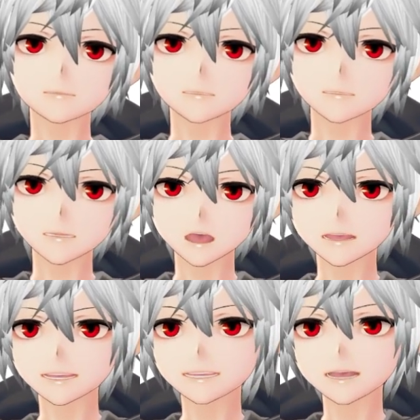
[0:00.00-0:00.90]
So
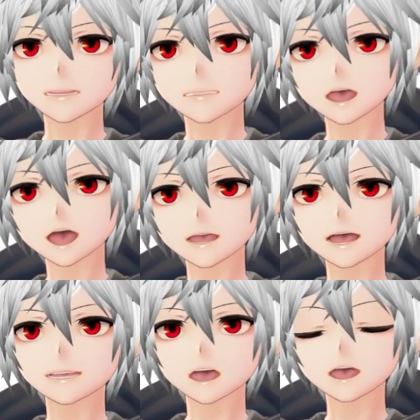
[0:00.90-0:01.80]
next is
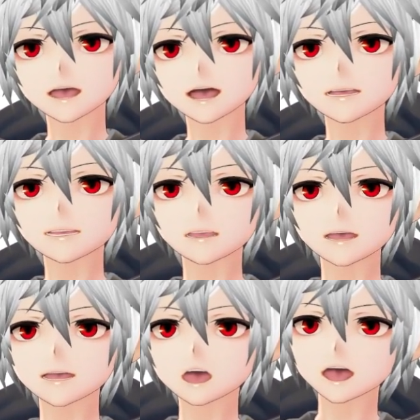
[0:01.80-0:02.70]
modification of liquid memory.
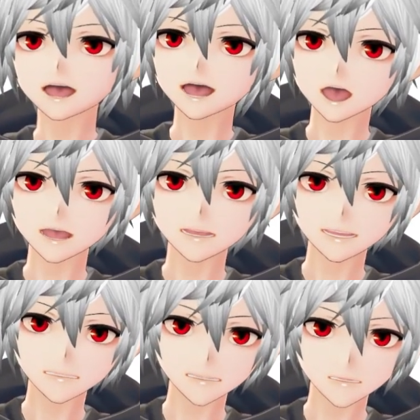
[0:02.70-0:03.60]
In the liquid memory
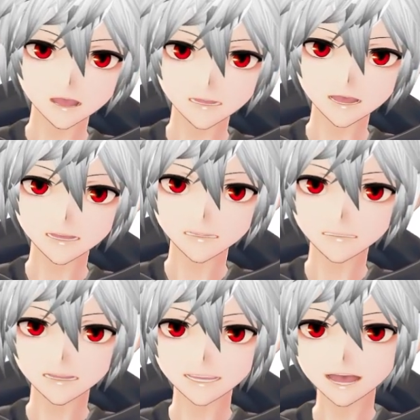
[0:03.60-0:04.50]
list of the memory
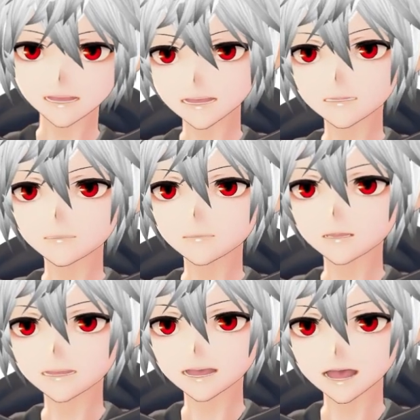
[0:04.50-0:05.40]
stand, the
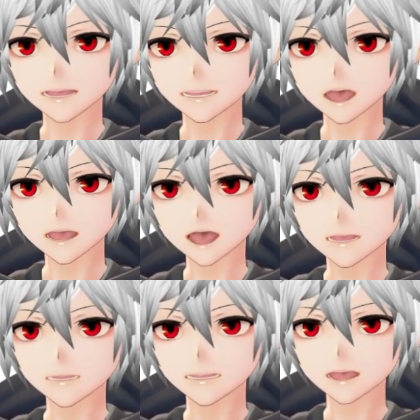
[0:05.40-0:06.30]
liquid memory that
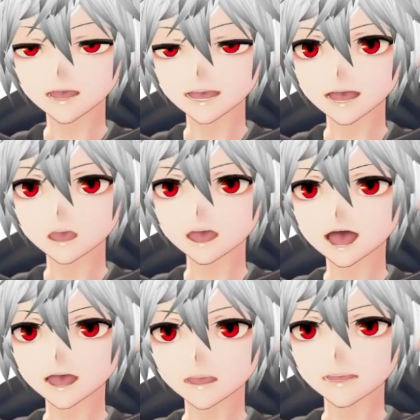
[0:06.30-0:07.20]
can be
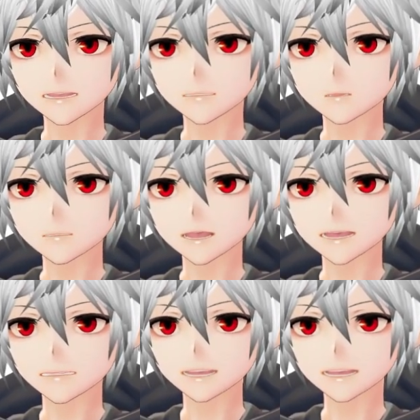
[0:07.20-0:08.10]
acquired will be displayed.